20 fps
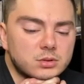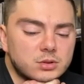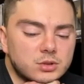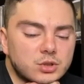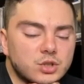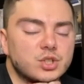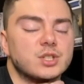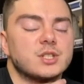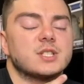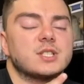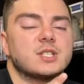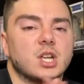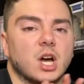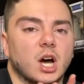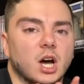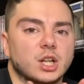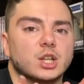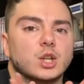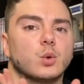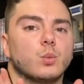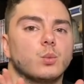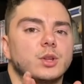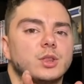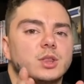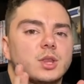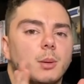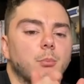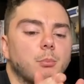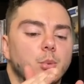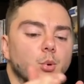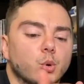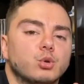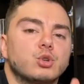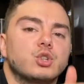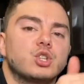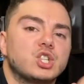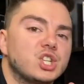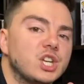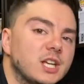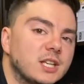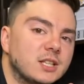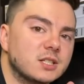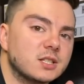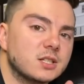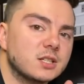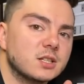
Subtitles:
She's done with the bullshit.